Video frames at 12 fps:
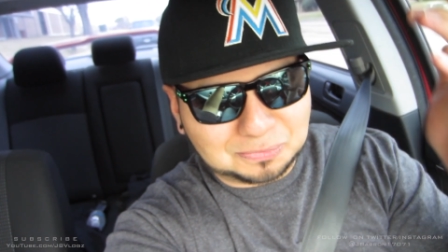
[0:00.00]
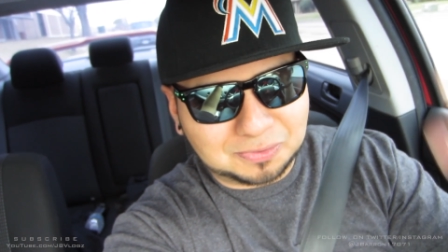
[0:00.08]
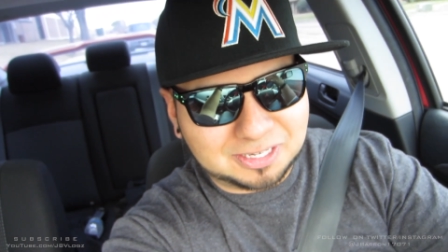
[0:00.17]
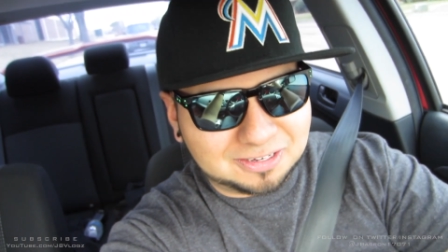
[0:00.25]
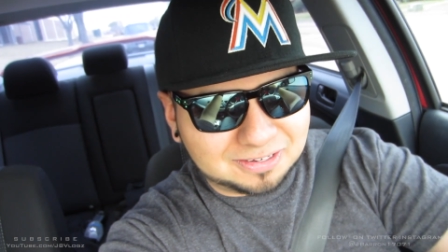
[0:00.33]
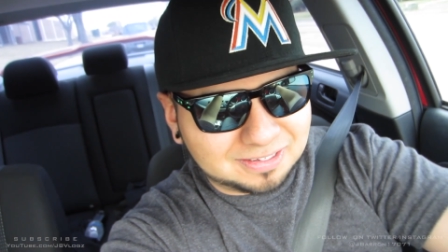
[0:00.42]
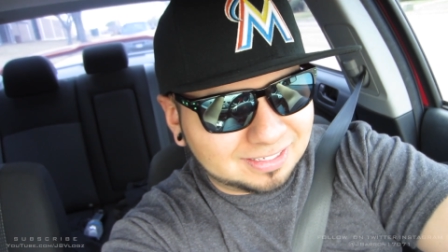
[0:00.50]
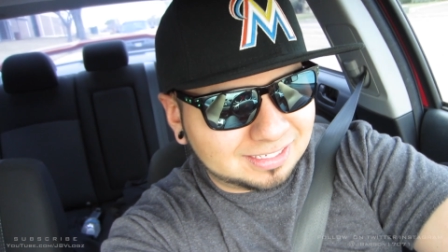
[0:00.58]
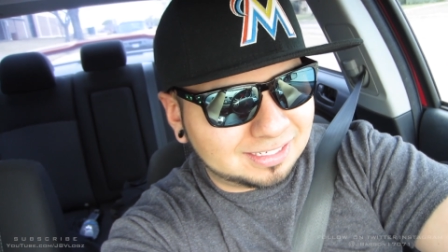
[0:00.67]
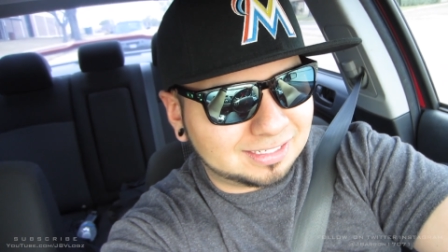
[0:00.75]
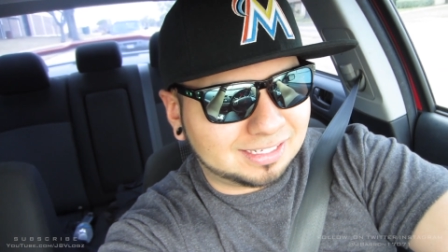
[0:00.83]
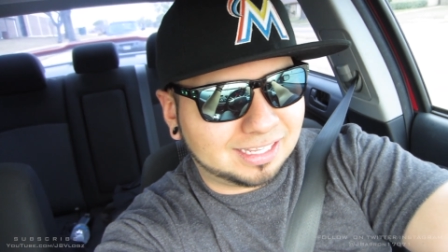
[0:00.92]
well
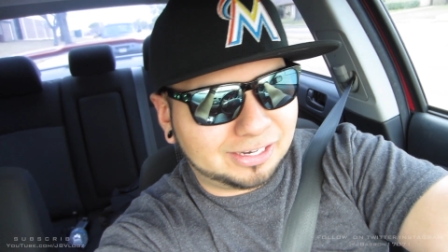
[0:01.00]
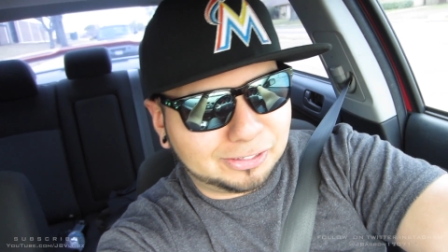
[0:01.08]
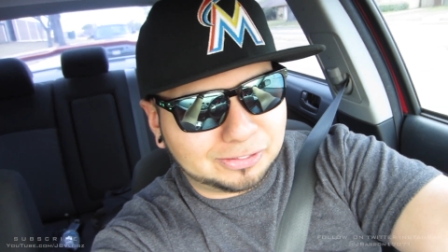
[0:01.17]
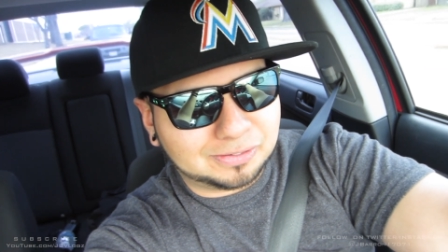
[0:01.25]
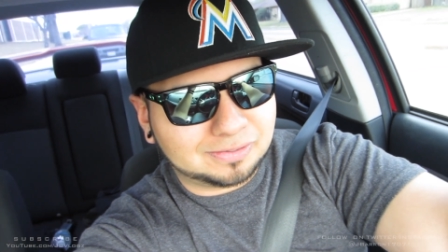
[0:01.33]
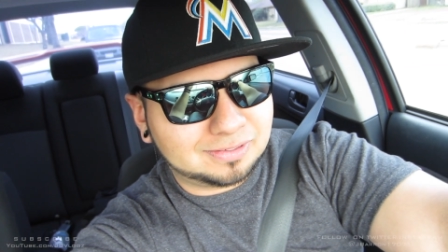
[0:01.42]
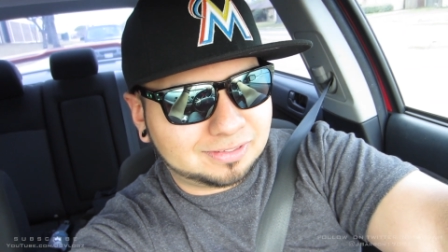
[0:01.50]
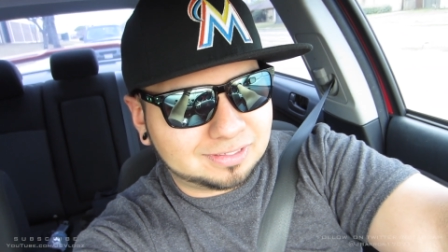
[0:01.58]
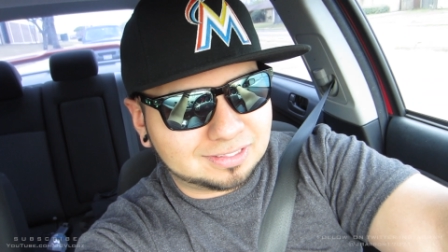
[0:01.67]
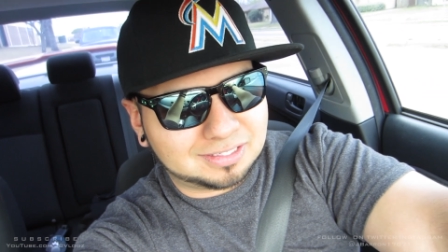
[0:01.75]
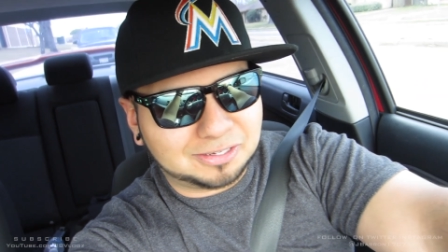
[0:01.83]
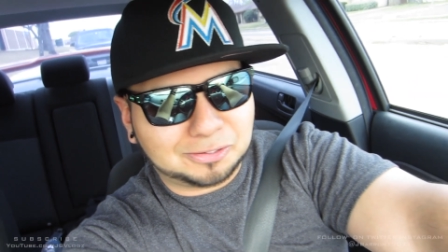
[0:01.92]
i don't know
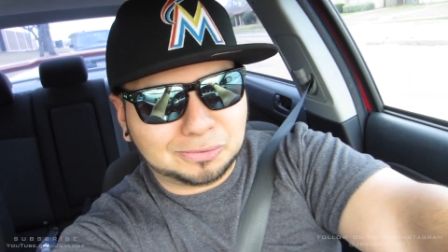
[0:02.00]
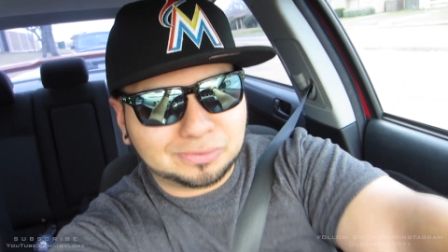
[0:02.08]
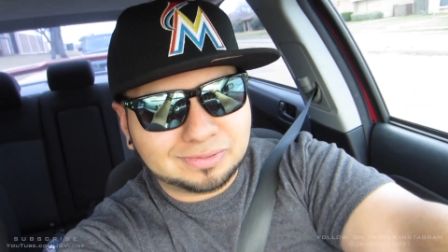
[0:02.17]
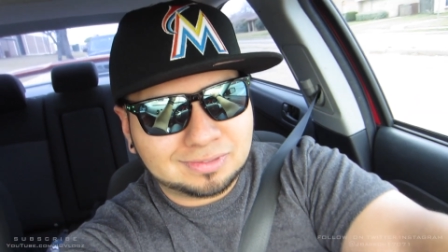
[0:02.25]
so